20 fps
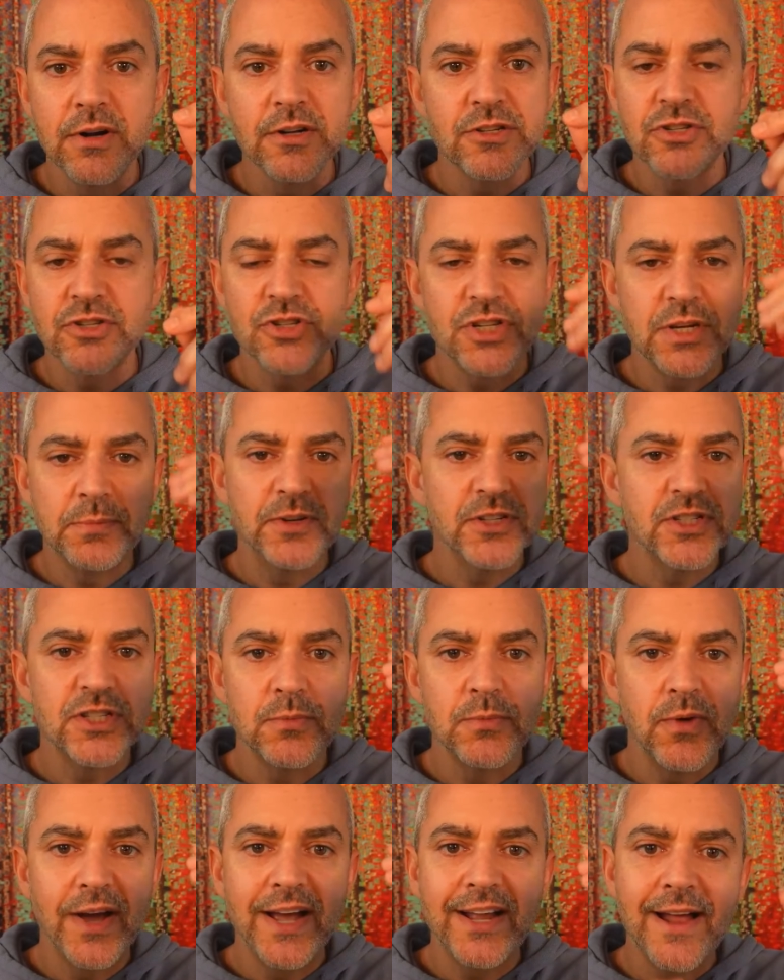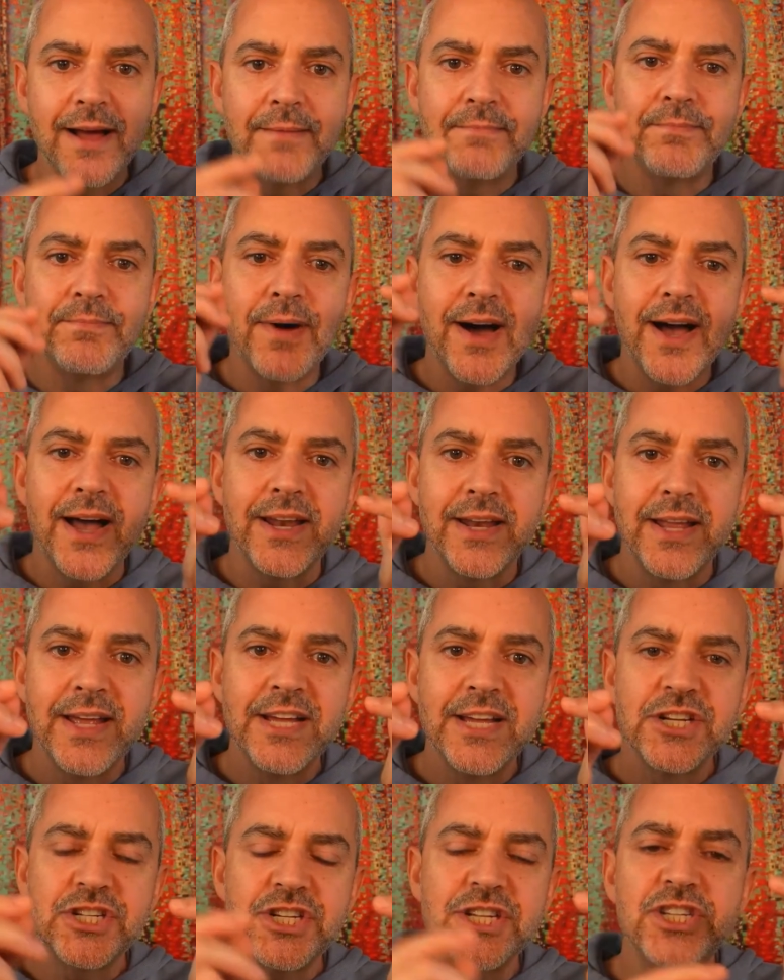so she puts some weight on, but
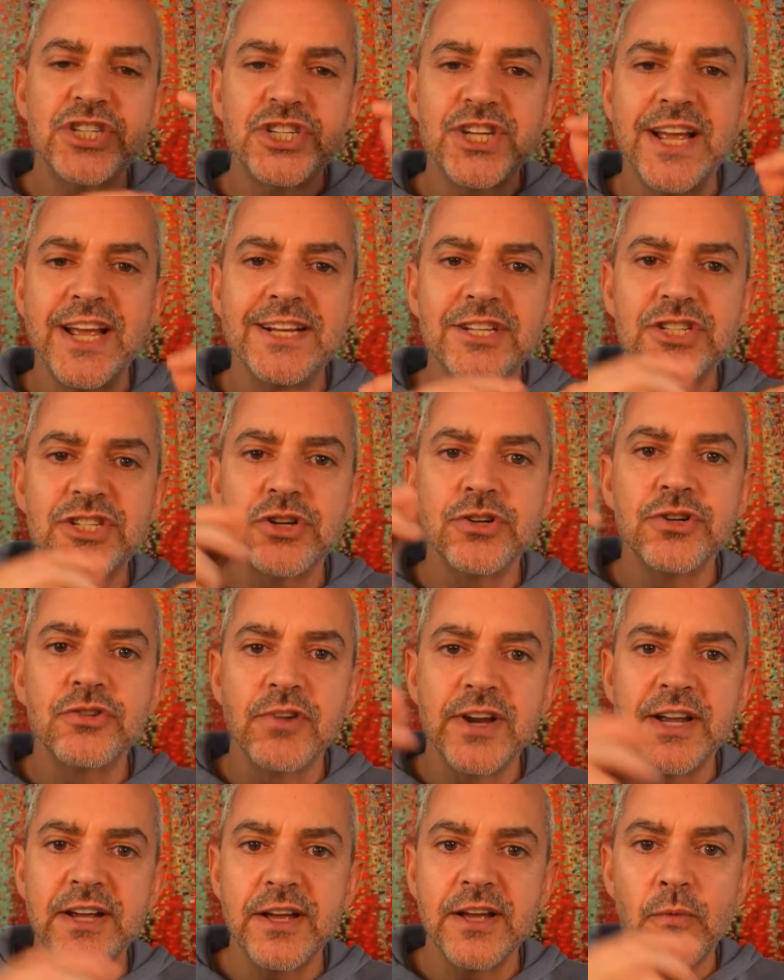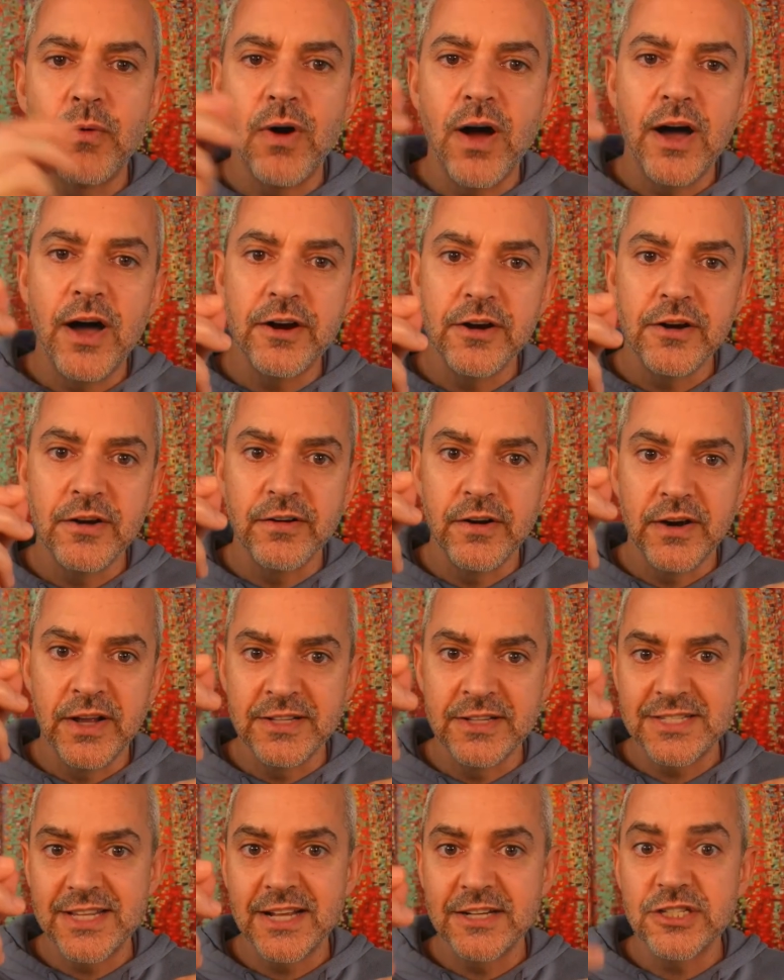she's changed her drinking water
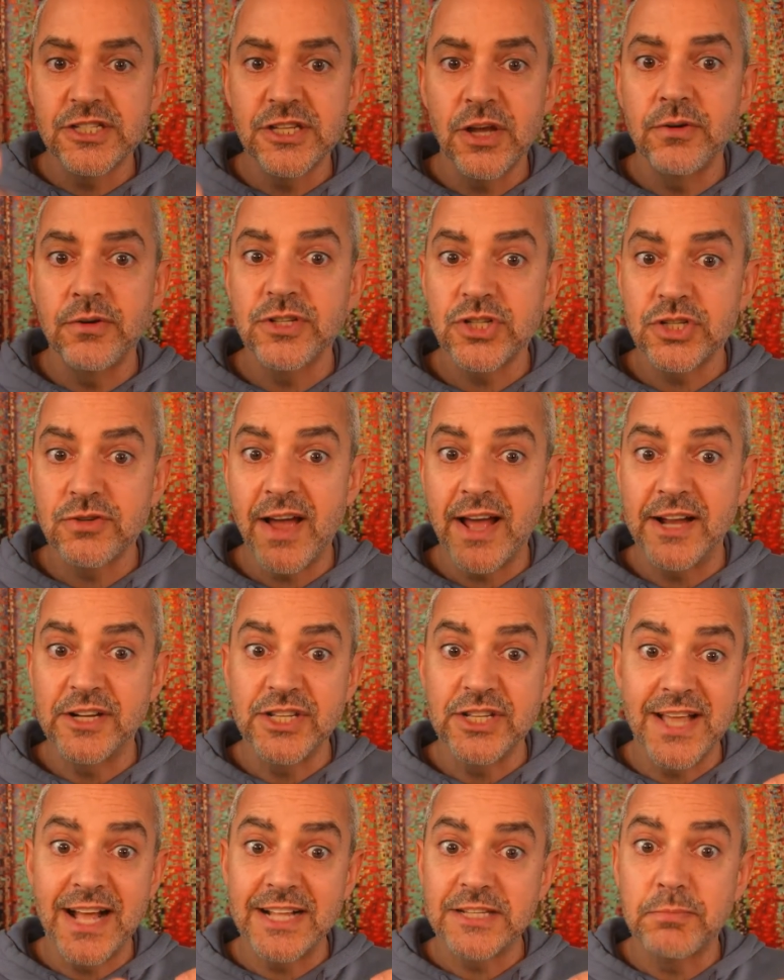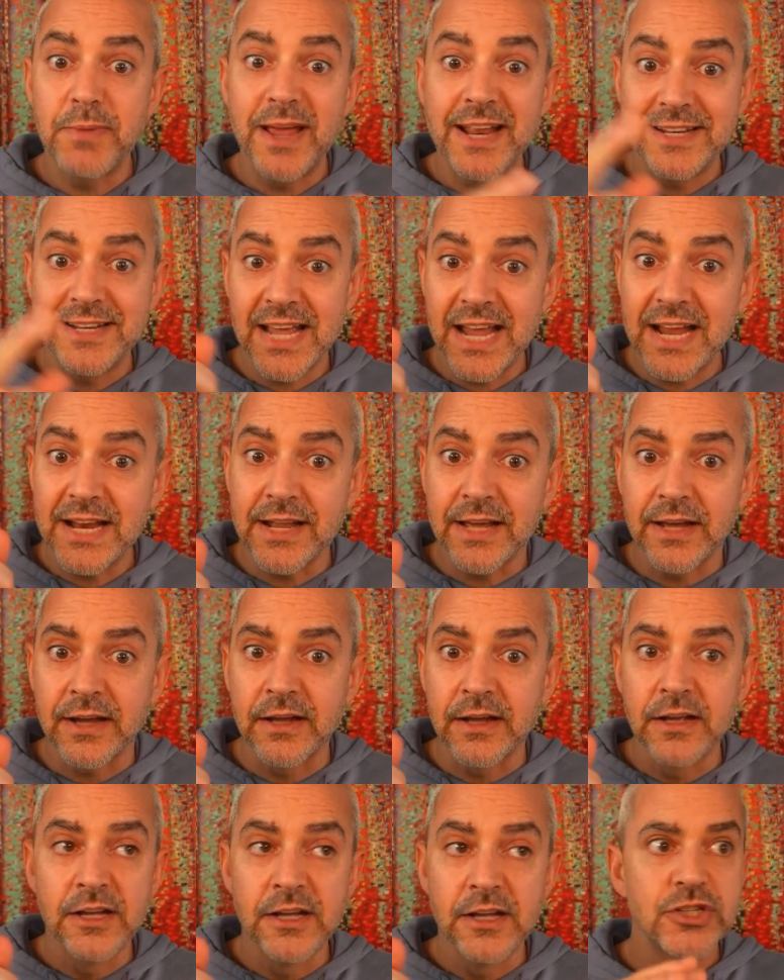instead of soda strategy, and that's
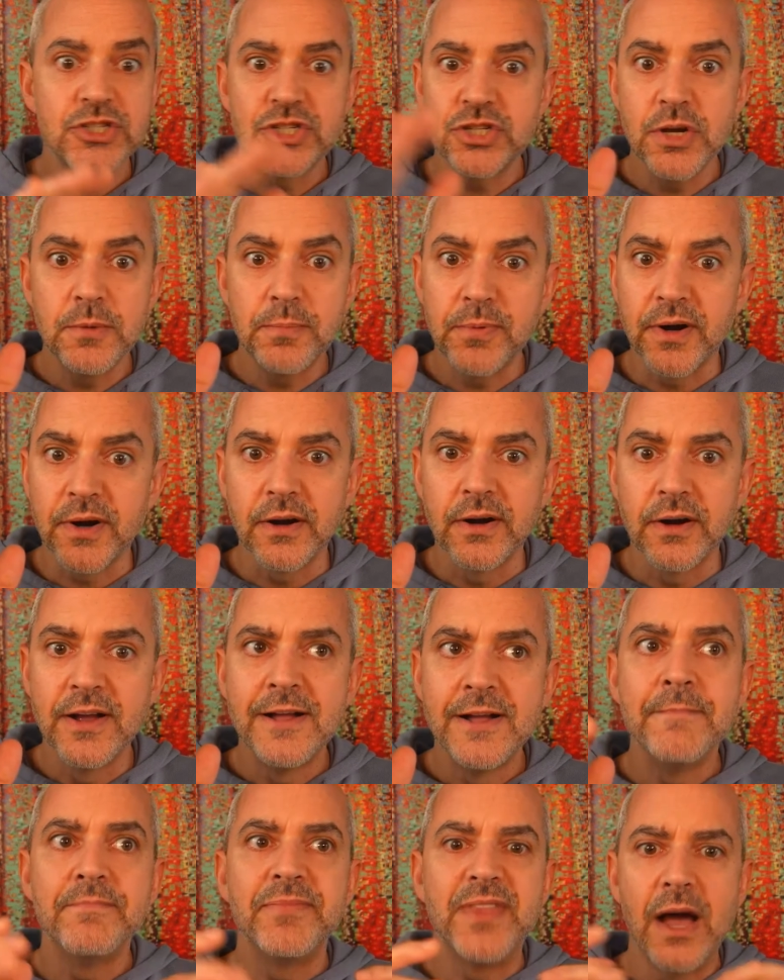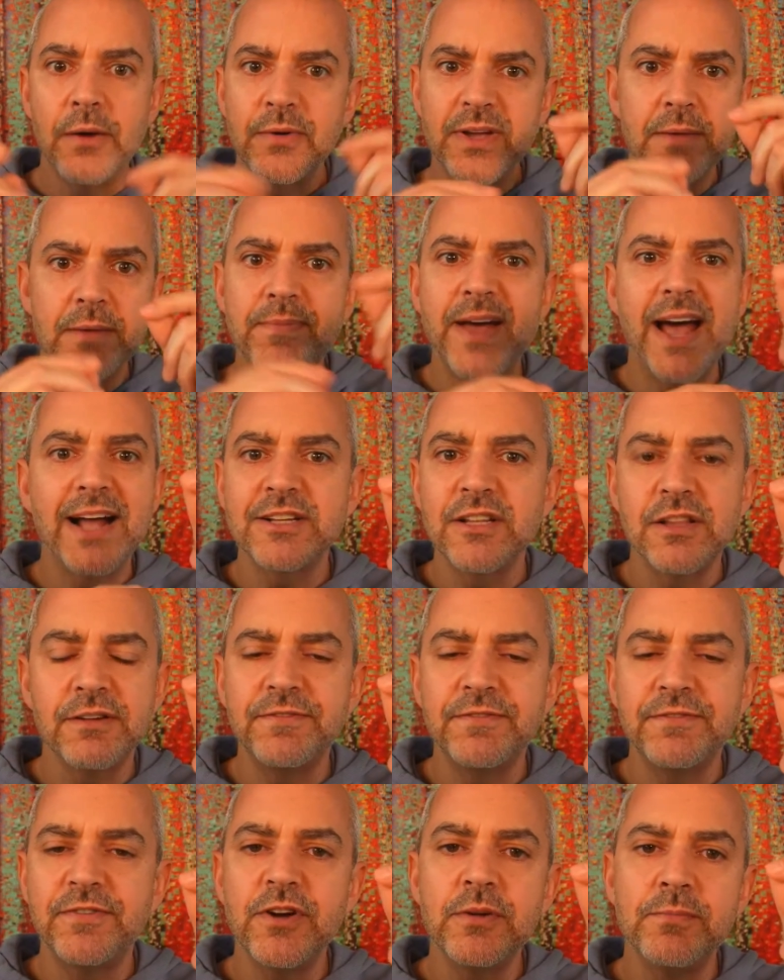maintaining. Super. Now we get back to the
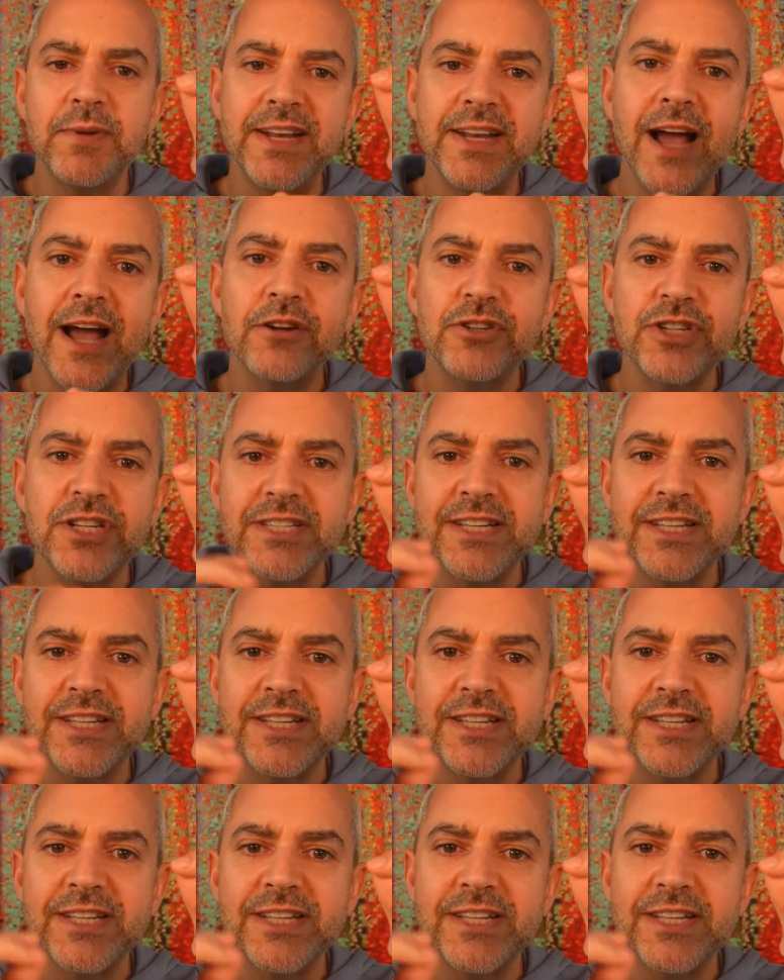food, but now she's